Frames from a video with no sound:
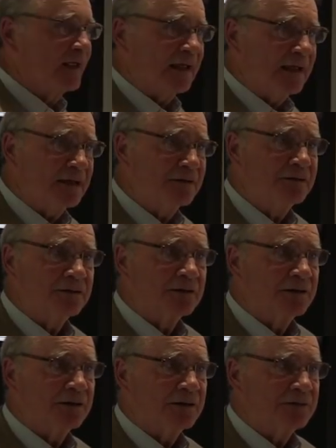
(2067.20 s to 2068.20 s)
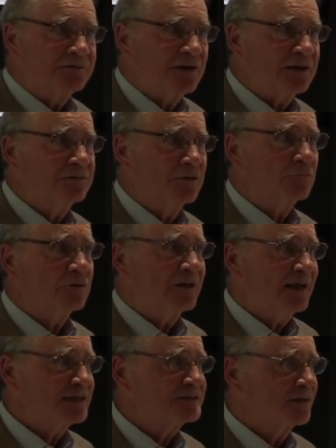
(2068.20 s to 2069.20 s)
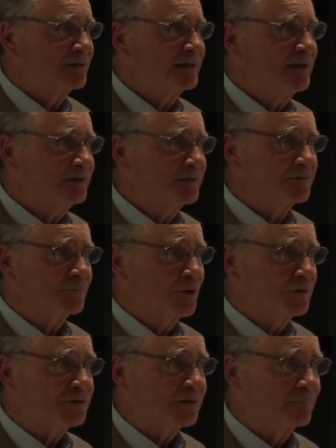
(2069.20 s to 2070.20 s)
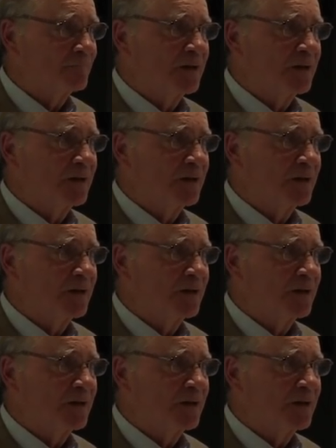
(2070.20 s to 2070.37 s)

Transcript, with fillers: And a techno class elite is emerging